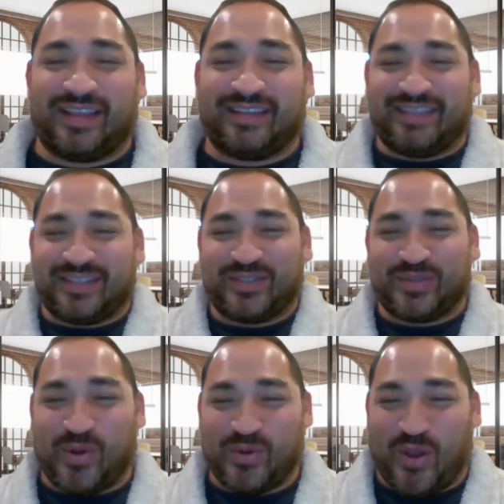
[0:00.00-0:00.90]
like, let's
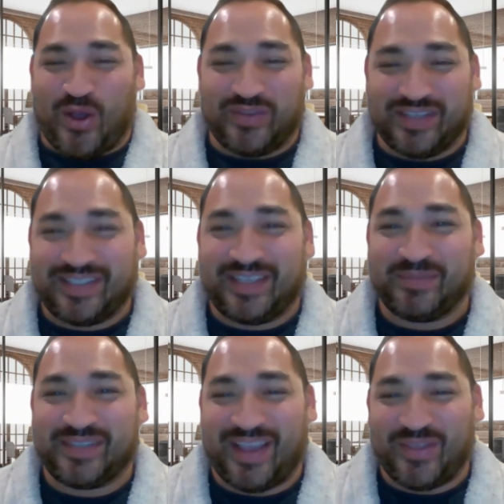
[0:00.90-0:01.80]
throw all these
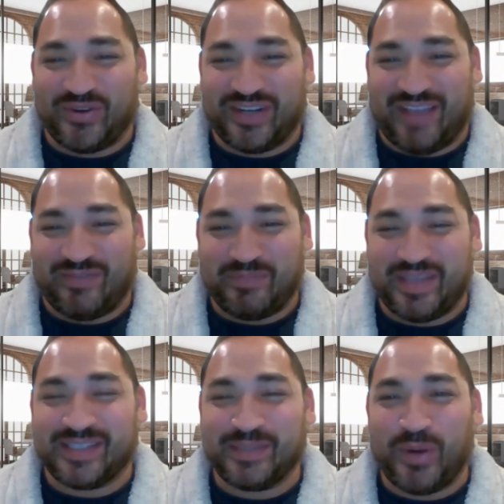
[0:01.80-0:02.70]
teams together and have a
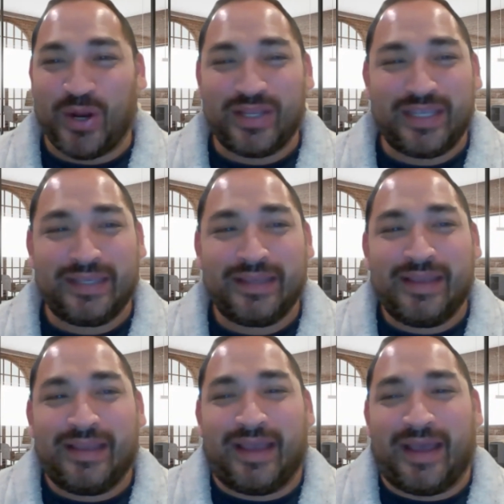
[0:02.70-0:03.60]
pizza party.
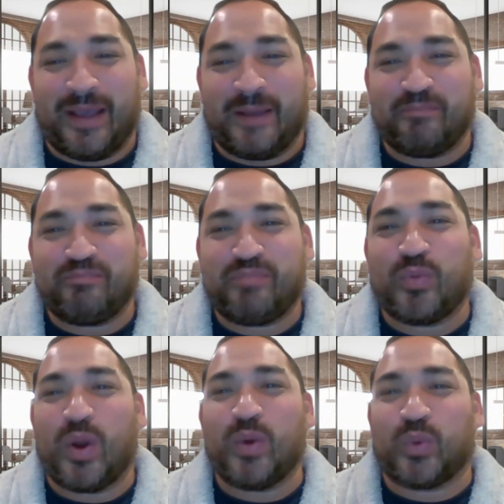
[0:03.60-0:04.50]
But
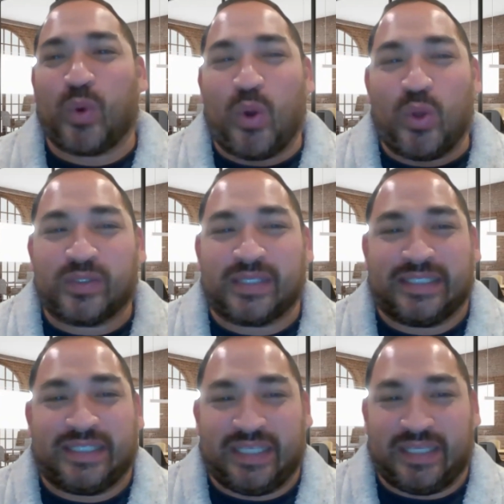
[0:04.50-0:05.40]
what roles
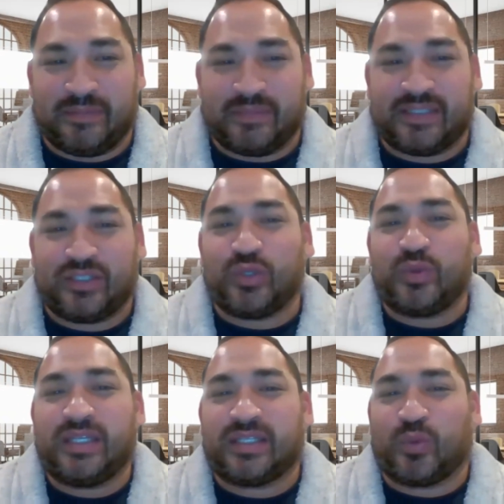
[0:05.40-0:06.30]
and teams do
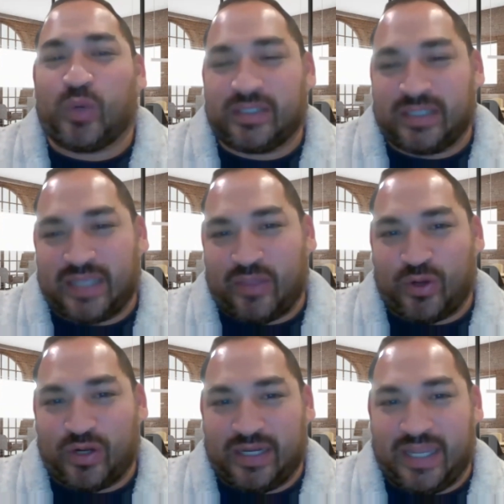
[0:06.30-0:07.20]
need to work
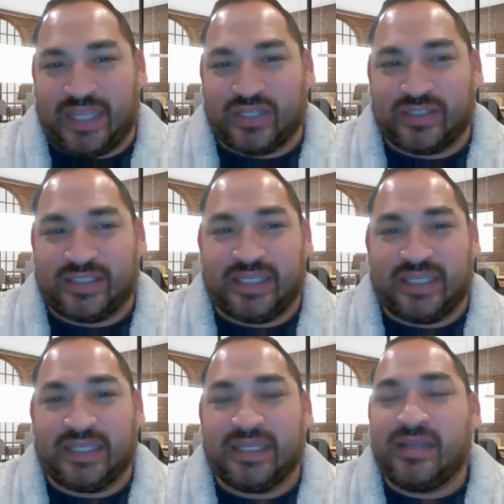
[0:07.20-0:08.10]
together in an
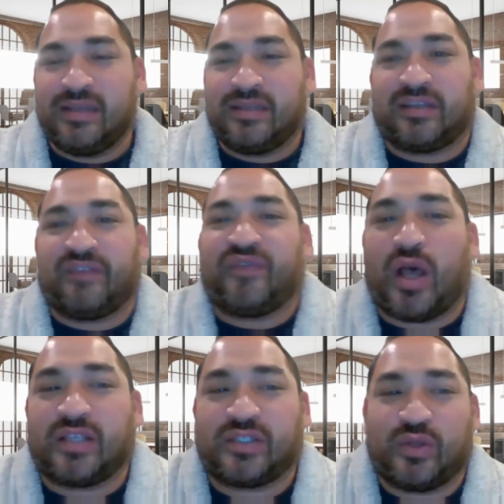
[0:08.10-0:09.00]
agency to
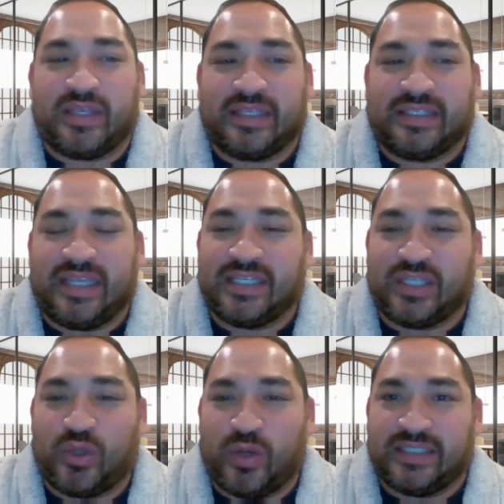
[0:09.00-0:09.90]
foster this
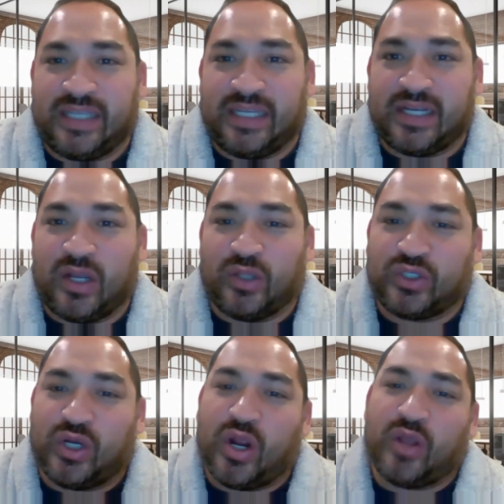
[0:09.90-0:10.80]
integrated data
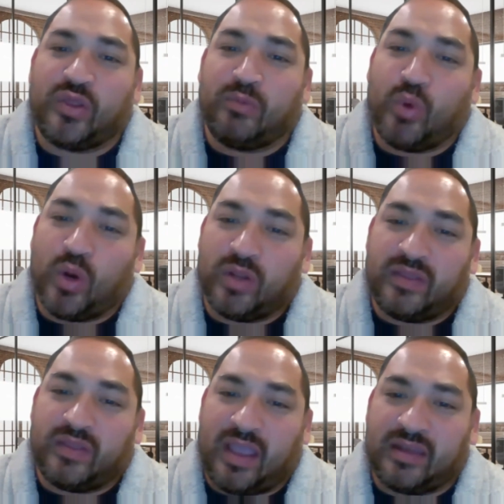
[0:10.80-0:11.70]
culture? Are there more
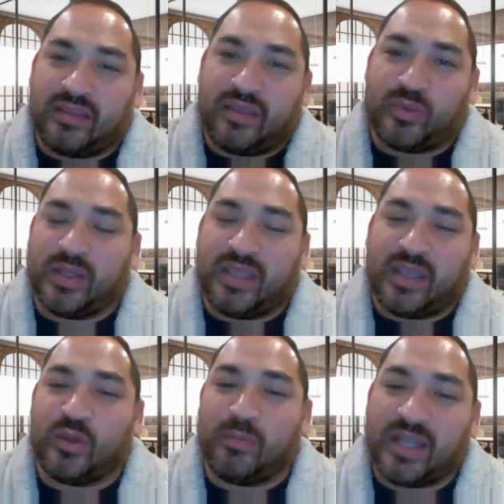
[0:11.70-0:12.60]
than kind of the three
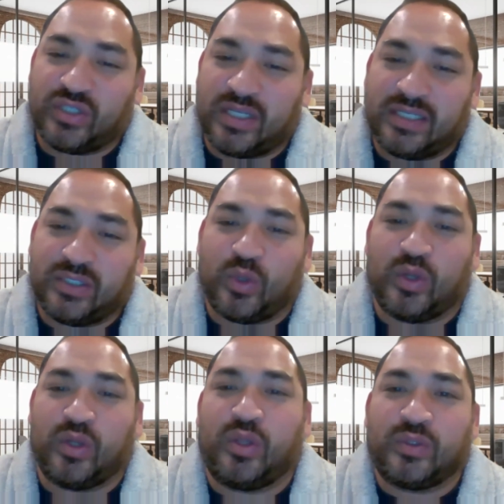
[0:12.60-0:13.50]
that you mentioned,
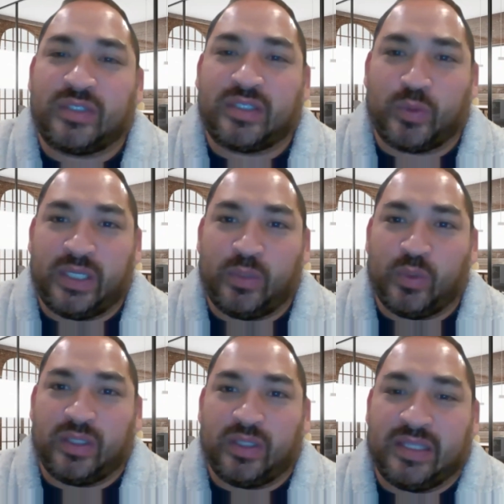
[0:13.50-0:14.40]
or are those three
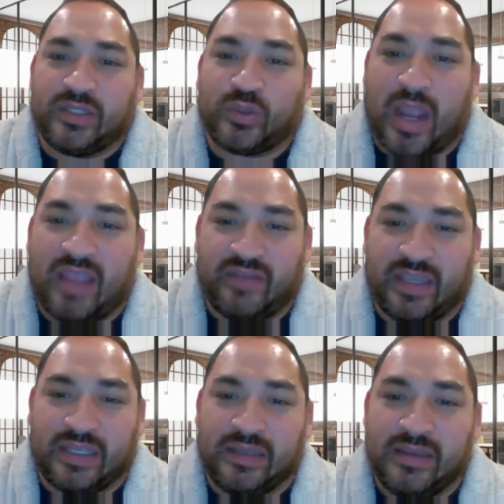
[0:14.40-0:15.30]
really the
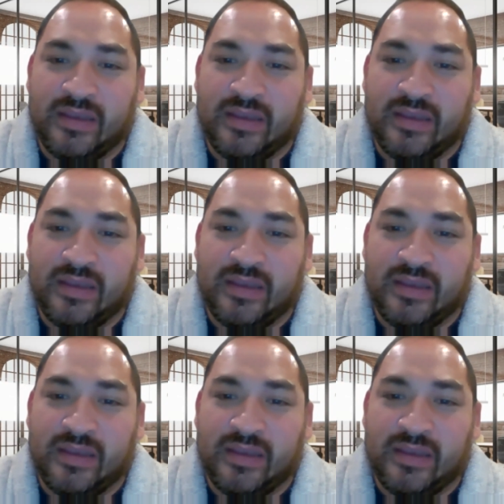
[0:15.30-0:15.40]
driving